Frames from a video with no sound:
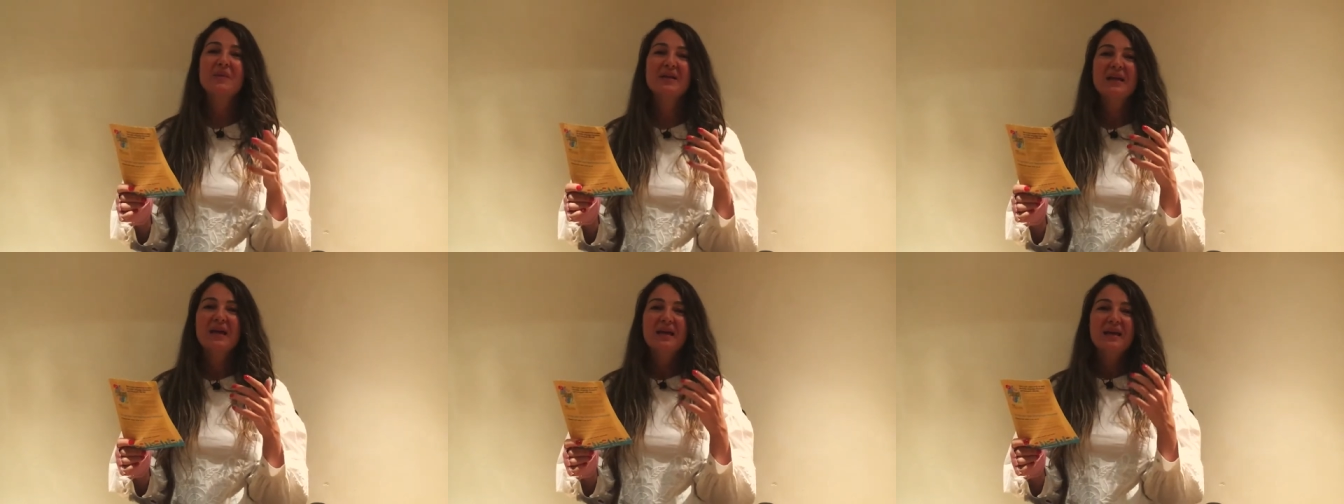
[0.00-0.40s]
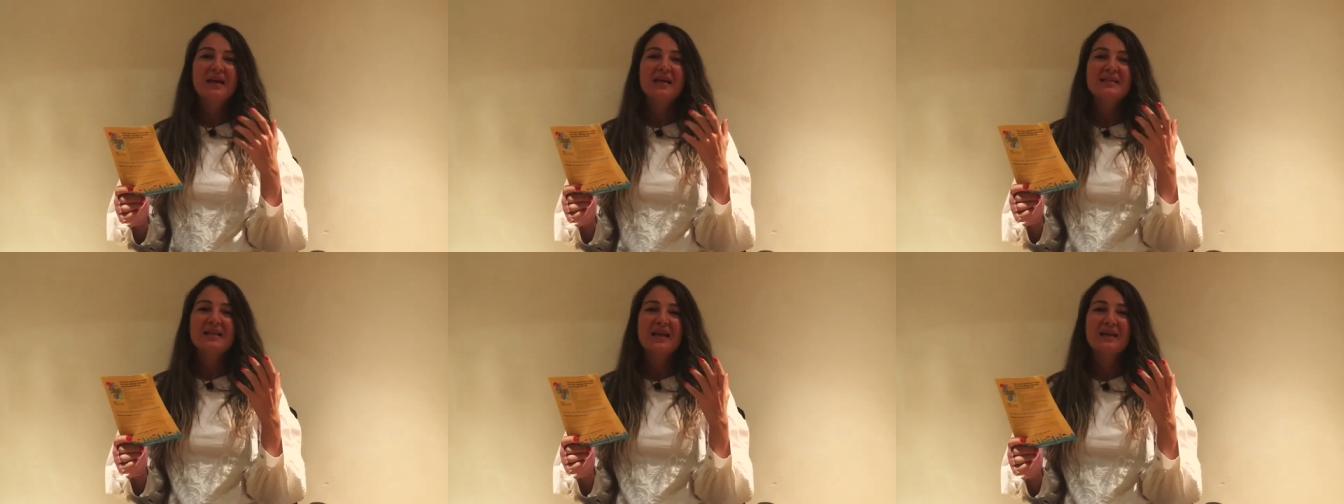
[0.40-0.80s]
but
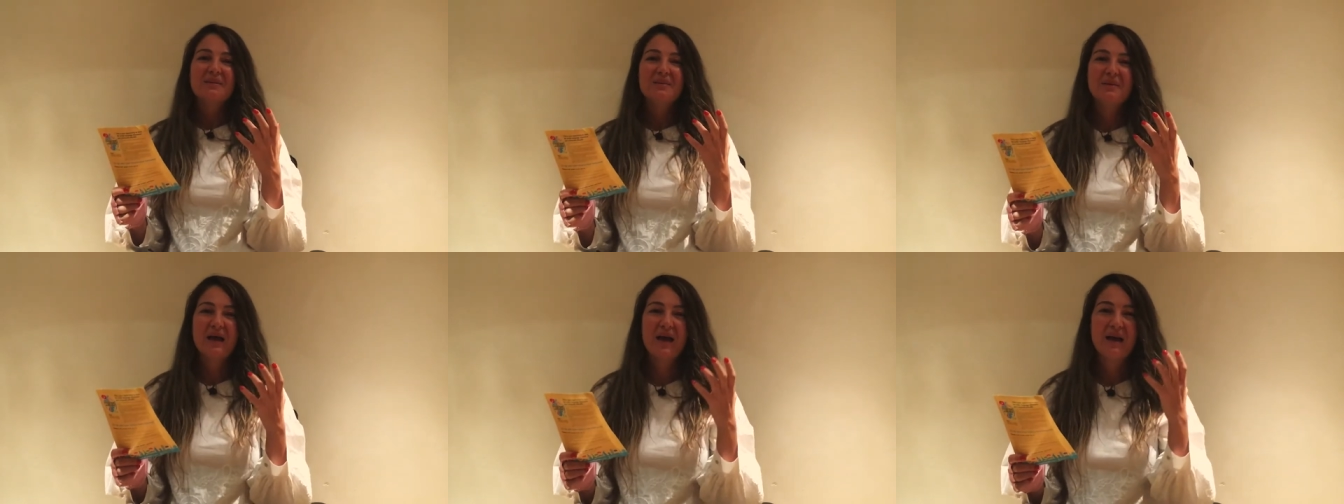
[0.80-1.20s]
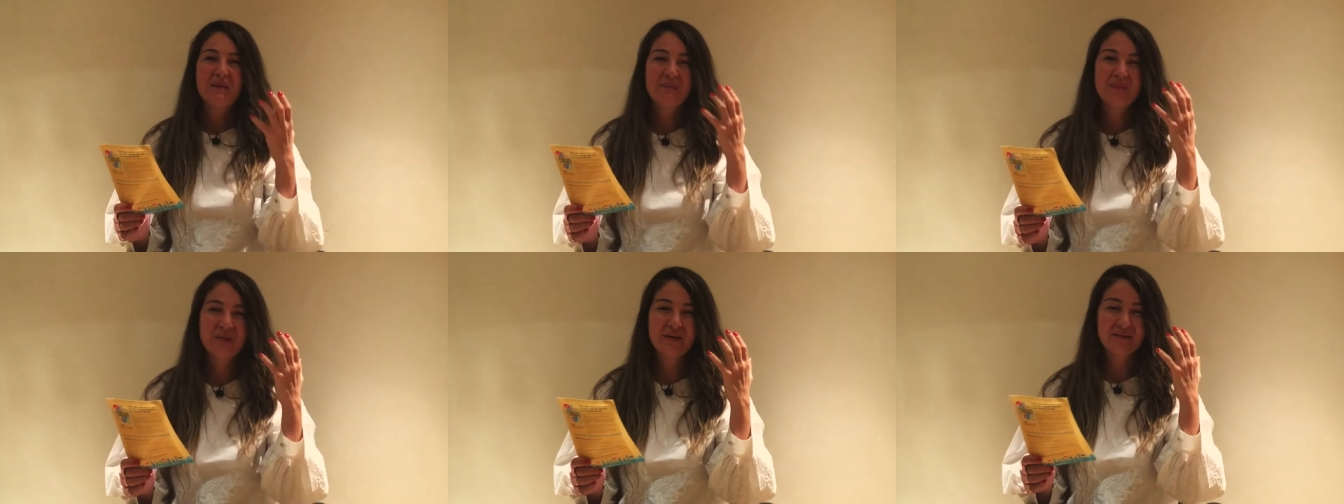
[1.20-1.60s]
it's like
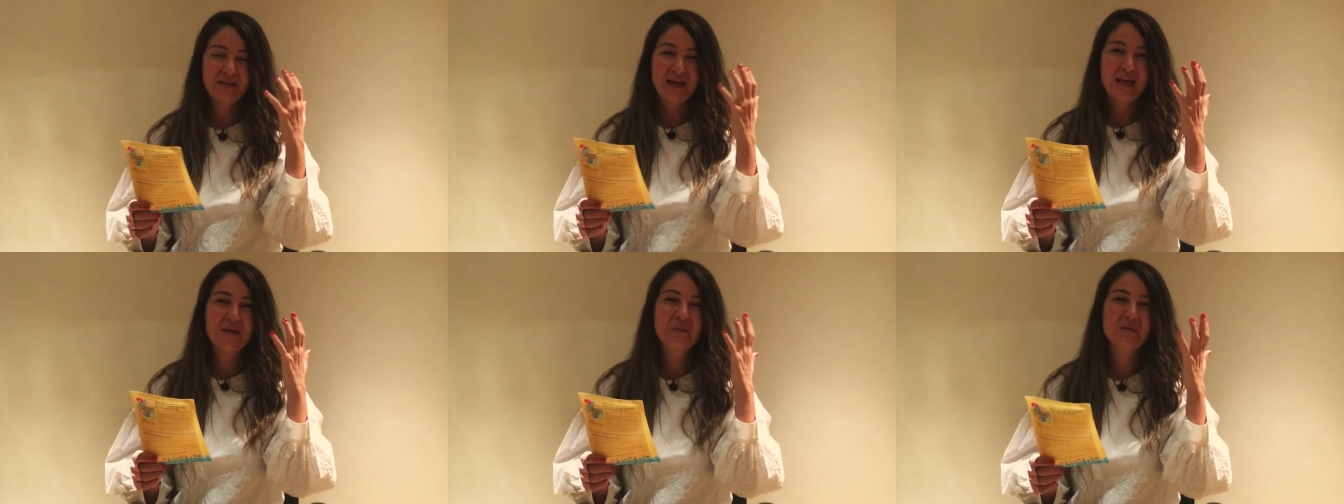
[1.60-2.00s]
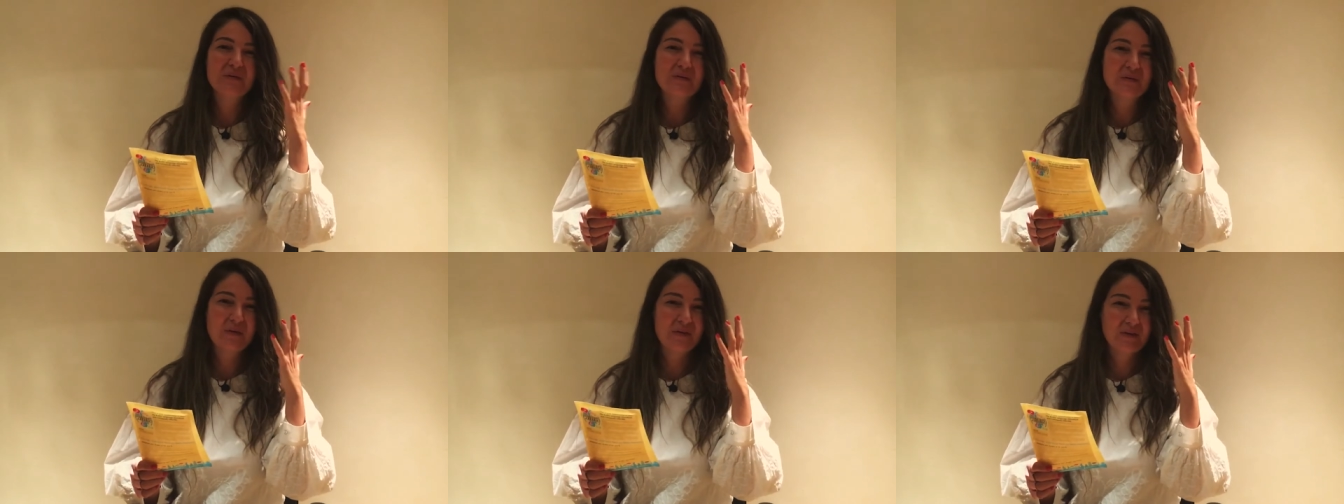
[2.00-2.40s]
I'm not able
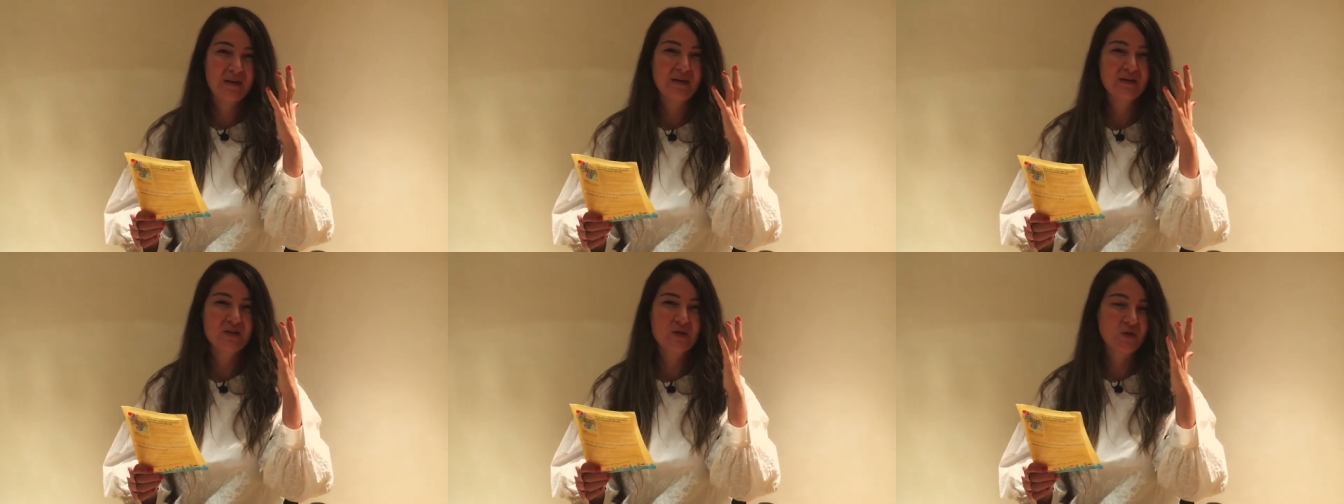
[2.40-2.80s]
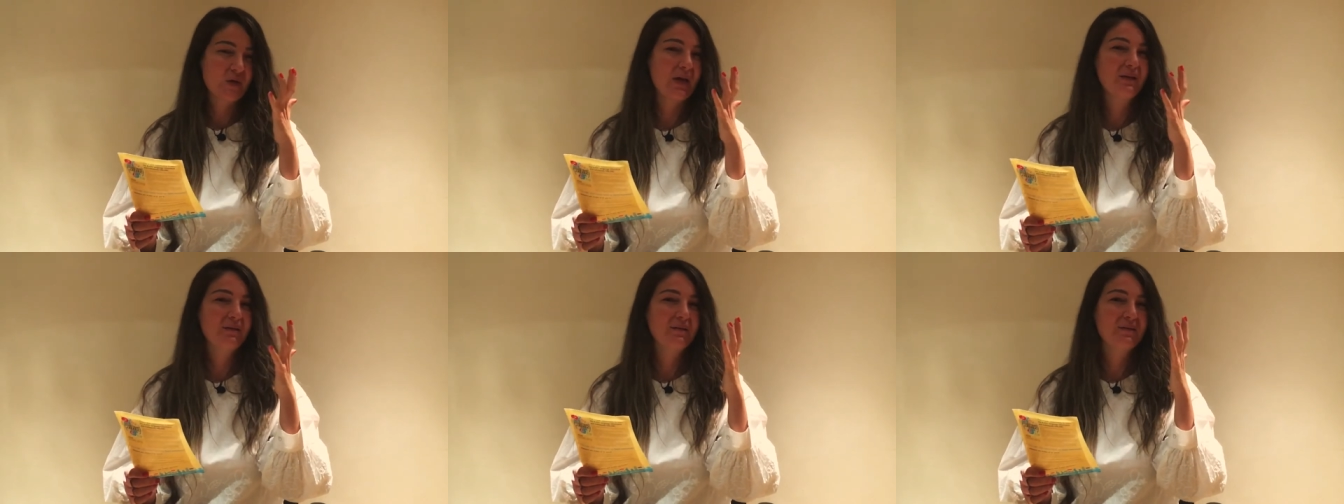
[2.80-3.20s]
to think
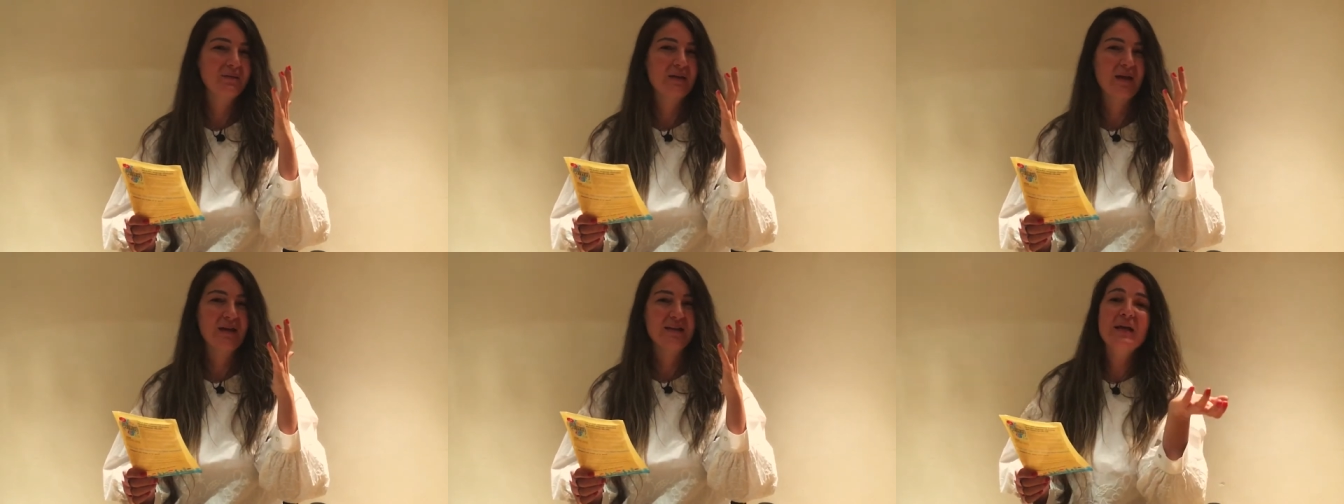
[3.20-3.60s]
straight today.